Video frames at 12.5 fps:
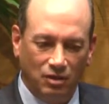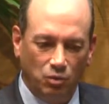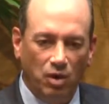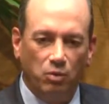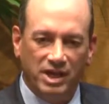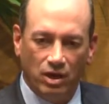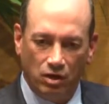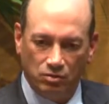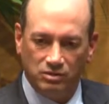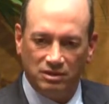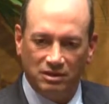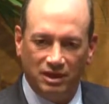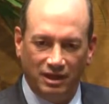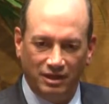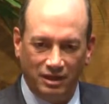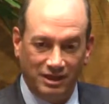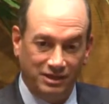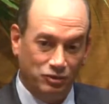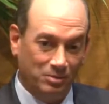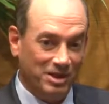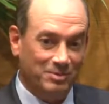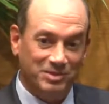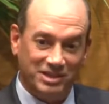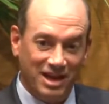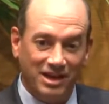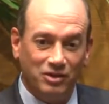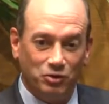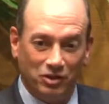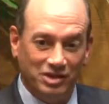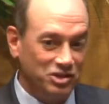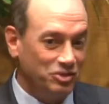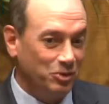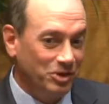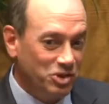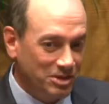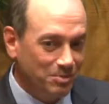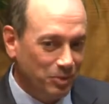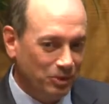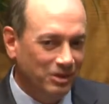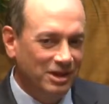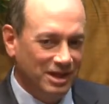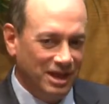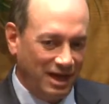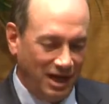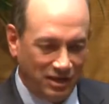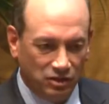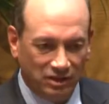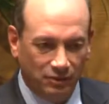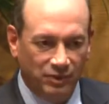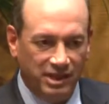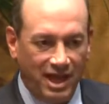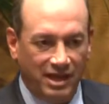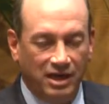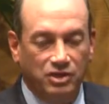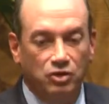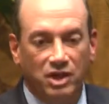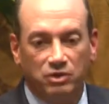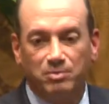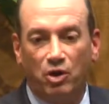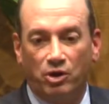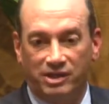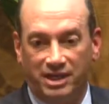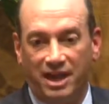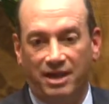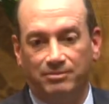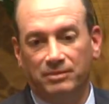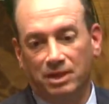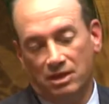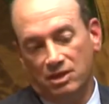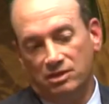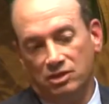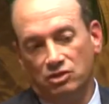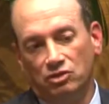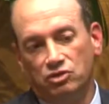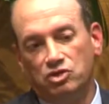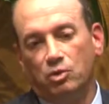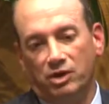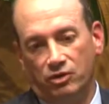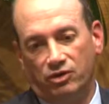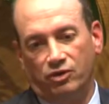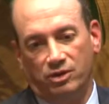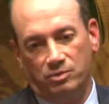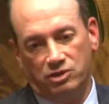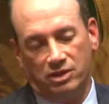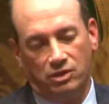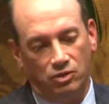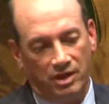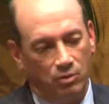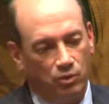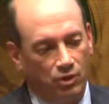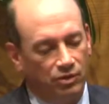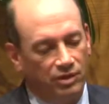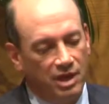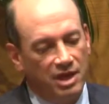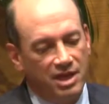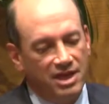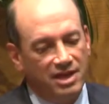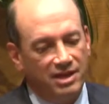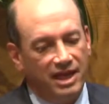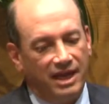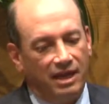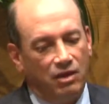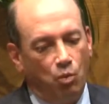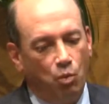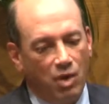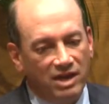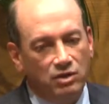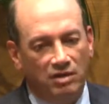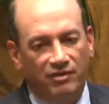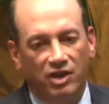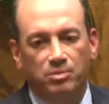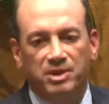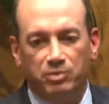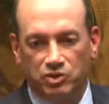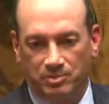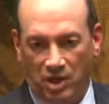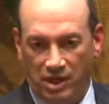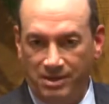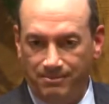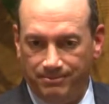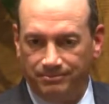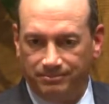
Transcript: what we owned, and I either made a mistake or I just owned it cheaper, and I could live with that, and I knew that was part of the game, that you lose 20 or 30% of your net worth. When you have other people's money,